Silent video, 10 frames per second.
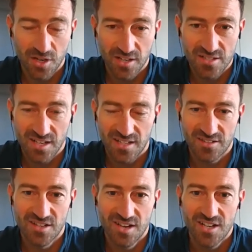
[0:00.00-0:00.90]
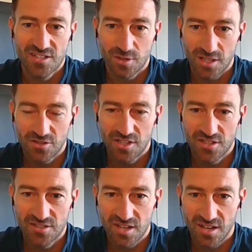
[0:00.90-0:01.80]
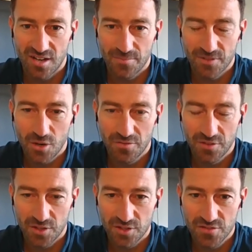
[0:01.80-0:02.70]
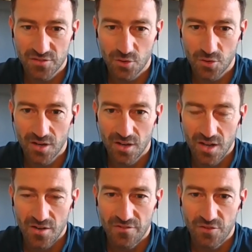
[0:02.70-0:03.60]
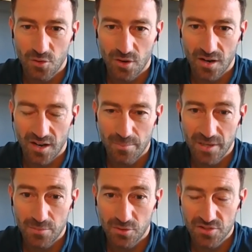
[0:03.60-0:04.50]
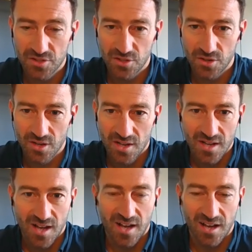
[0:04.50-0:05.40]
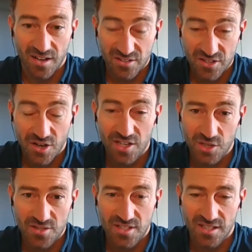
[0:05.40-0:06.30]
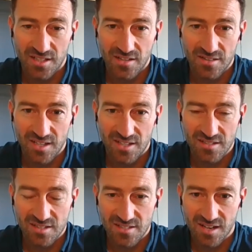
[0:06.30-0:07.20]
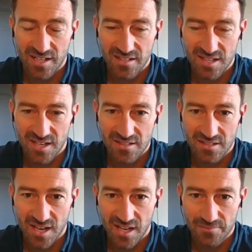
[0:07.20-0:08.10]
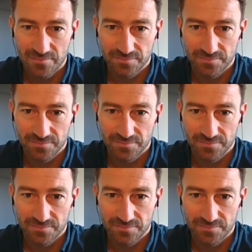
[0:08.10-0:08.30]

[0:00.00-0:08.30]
works, and to increase confidence for people to start using this clean tech today.